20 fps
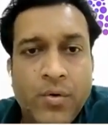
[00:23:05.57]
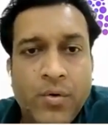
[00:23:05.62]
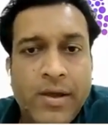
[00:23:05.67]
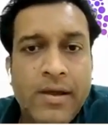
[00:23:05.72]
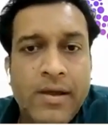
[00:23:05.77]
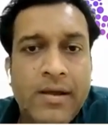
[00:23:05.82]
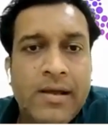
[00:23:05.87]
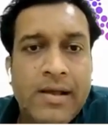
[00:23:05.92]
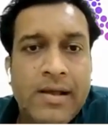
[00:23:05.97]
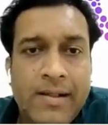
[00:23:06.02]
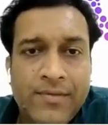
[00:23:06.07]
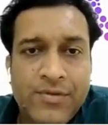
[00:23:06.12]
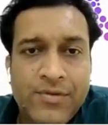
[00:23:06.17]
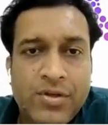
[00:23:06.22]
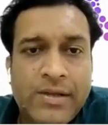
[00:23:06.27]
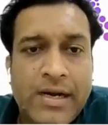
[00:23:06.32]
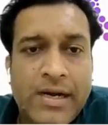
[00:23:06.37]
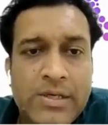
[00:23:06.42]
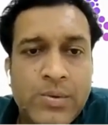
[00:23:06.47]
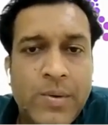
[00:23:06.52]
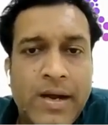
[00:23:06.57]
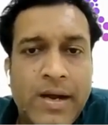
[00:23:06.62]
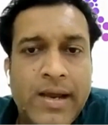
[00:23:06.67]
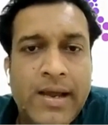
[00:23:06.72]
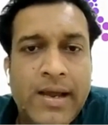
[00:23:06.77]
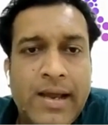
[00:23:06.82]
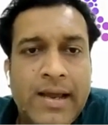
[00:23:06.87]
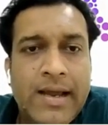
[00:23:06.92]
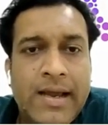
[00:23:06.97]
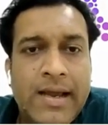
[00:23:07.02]
Okay, so that's
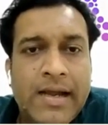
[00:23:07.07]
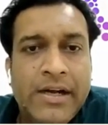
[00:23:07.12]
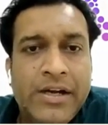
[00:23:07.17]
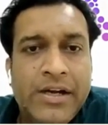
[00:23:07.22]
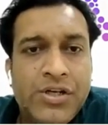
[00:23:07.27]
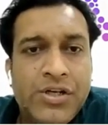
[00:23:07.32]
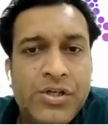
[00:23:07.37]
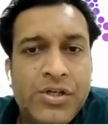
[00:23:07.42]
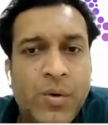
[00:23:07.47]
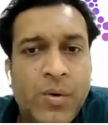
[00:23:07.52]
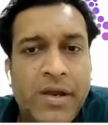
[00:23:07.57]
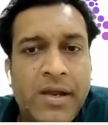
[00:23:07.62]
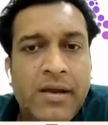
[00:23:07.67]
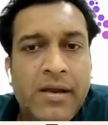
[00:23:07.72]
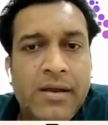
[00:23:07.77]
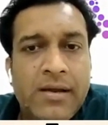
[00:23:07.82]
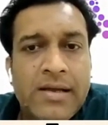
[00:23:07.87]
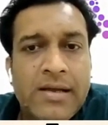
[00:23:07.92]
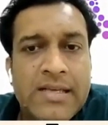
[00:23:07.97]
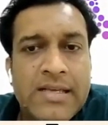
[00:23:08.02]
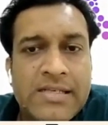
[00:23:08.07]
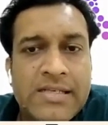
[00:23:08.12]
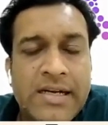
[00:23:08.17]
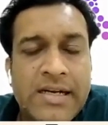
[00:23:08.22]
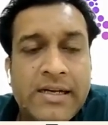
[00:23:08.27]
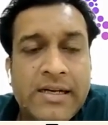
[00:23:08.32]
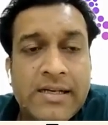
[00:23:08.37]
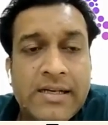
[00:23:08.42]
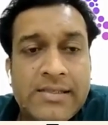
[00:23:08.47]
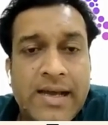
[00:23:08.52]
why it is showing
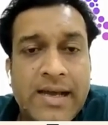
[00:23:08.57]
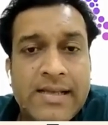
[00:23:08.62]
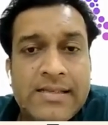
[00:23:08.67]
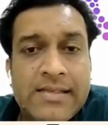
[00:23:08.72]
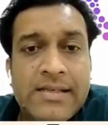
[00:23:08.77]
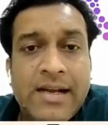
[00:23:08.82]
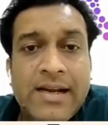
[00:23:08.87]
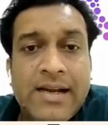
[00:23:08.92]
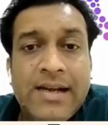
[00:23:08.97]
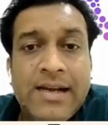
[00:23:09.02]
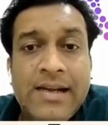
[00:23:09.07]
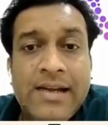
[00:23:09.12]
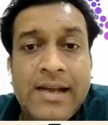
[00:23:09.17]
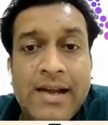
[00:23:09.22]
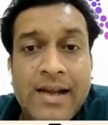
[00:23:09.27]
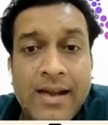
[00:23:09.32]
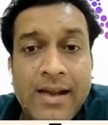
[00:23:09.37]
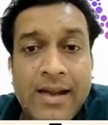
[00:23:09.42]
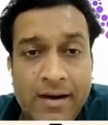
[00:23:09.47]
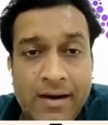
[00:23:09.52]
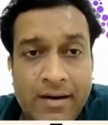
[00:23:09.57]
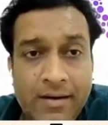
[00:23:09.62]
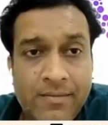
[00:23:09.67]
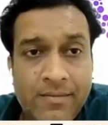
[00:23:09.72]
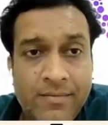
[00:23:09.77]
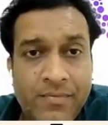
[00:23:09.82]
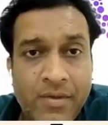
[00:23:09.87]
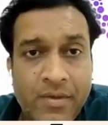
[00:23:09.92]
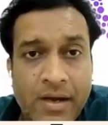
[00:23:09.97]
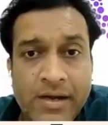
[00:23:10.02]
status as
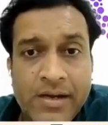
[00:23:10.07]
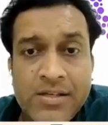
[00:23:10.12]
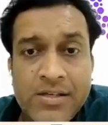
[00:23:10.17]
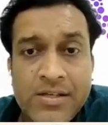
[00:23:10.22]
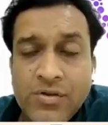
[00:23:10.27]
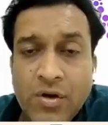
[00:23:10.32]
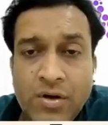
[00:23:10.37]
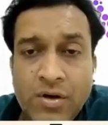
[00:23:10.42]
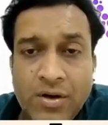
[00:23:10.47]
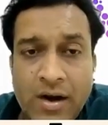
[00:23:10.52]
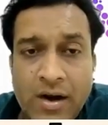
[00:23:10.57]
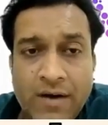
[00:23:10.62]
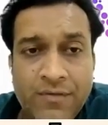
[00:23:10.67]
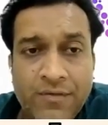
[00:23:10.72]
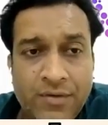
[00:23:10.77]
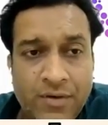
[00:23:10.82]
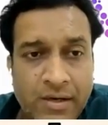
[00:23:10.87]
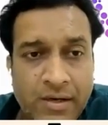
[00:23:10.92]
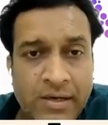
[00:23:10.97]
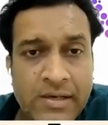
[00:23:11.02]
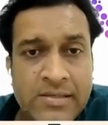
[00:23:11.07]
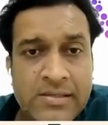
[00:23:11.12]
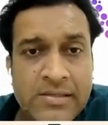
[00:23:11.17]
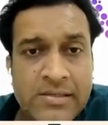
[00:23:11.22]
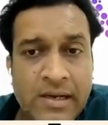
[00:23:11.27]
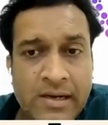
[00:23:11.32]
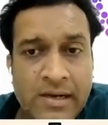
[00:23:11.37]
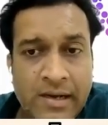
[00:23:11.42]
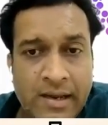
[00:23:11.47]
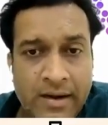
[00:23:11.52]
declared. It is not draft, it
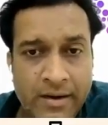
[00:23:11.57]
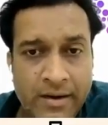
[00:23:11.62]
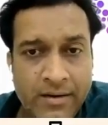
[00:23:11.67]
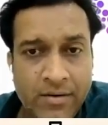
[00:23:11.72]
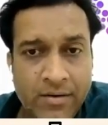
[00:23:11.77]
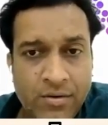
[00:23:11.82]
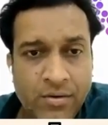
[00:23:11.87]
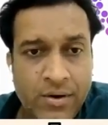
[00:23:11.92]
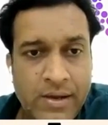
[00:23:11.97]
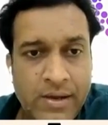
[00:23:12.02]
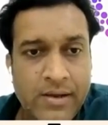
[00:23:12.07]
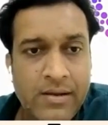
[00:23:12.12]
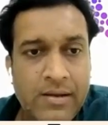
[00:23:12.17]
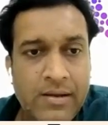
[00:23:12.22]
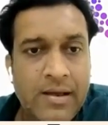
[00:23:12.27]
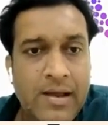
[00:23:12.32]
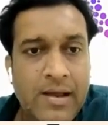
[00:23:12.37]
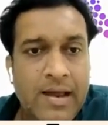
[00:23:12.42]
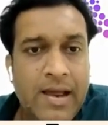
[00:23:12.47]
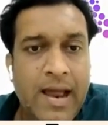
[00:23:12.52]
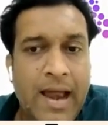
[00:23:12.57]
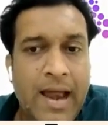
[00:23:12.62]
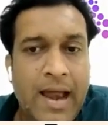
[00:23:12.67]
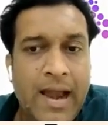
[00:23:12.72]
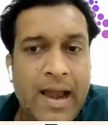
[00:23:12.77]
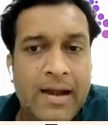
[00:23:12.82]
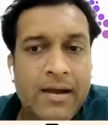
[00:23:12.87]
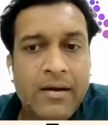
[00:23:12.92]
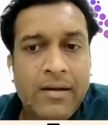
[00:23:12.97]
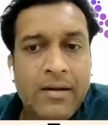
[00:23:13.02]
is declared. Okay,
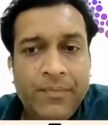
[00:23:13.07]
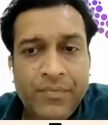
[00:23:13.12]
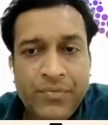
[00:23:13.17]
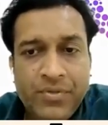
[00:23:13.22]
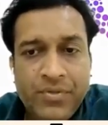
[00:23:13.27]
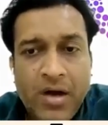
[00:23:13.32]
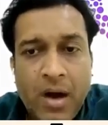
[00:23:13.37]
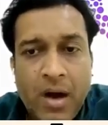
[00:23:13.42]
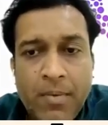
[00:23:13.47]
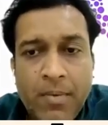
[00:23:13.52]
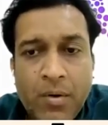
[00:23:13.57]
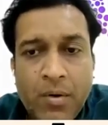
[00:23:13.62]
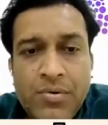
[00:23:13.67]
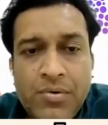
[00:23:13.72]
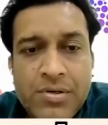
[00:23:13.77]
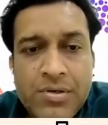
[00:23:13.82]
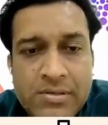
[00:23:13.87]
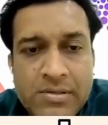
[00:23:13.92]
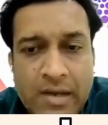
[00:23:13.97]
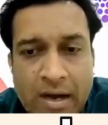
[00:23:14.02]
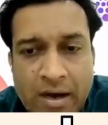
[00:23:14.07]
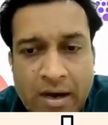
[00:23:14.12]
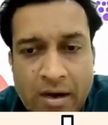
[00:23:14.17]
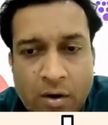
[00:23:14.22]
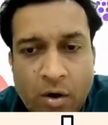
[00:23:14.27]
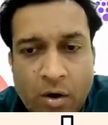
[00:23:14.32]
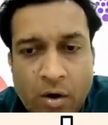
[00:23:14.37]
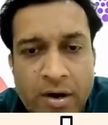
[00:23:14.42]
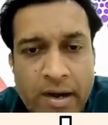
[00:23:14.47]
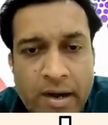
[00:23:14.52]
and the amounts
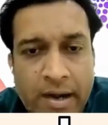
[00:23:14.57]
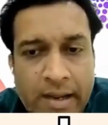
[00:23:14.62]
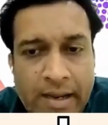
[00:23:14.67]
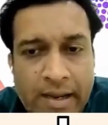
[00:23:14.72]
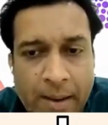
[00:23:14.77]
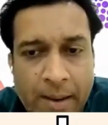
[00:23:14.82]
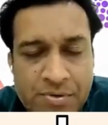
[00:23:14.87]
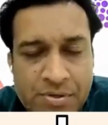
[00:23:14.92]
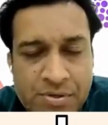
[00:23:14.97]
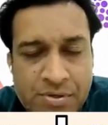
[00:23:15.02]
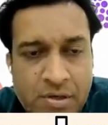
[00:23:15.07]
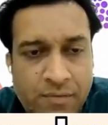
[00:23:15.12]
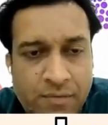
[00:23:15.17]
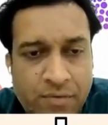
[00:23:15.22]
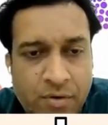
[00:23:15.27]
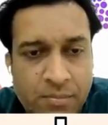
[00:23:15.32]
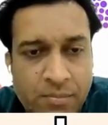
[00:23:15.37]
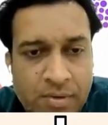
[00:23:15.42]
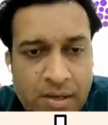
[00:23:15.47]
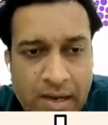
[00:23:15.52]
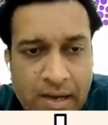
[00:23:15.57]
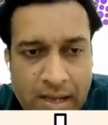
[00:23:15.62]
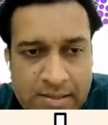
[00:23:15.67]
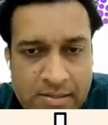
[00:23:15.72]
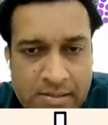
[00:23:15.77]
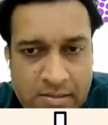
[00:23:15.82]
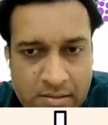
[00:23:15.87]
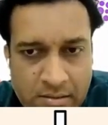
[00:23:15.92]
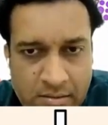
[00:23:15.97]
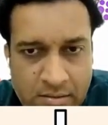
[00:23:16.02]
are already captured from the
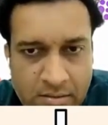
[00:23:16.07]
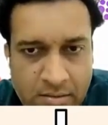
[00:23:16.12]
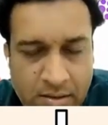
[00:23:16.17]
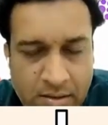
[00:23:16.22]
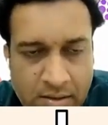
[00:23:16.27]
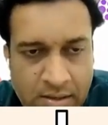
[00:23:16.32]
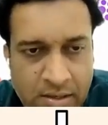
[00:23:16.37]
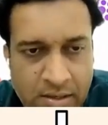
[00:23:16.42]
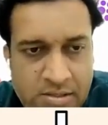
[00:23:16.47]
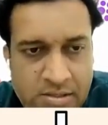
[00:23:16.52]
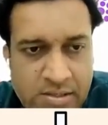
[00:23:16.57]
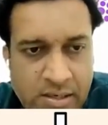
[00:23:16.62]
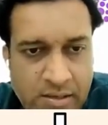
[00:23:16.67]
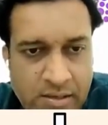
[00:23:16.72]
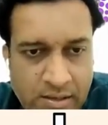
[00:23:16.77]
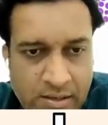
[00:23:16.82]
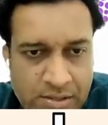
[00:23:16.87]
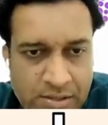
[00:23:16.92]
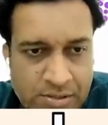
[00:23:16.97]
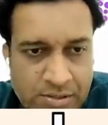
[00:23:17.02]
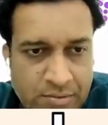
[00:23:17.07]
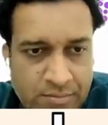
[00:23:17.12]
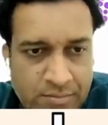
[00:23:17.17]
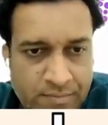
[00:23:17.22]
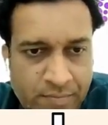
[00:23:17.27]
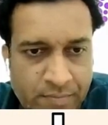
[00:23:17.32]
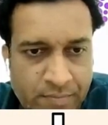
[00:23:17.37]
last year's declaration.